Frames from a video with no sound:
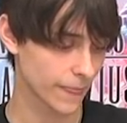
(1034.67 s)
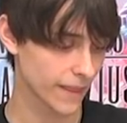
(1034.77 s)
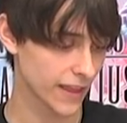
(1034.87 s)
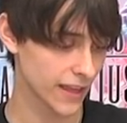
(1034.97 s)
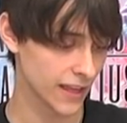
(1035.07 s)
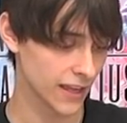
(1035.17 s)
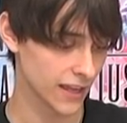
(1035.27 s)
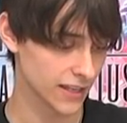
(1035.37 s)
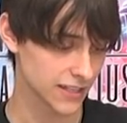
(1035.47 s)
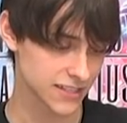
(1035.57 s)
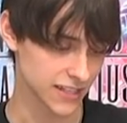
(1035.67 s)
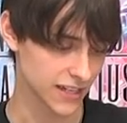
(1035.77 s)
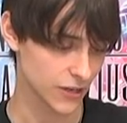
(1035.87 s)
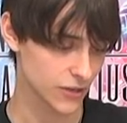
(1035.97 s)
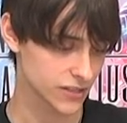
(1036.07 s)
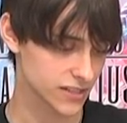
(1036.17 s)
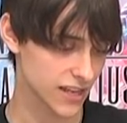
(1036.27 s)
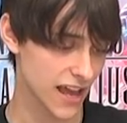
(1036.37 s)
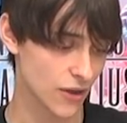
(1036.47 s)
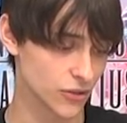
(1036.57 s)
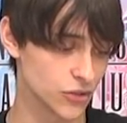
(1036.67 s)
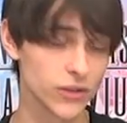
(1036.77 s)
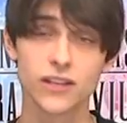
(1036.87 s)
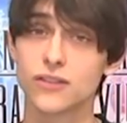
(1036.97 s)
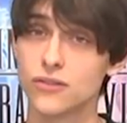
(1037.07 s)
And let's see, here's how you do it.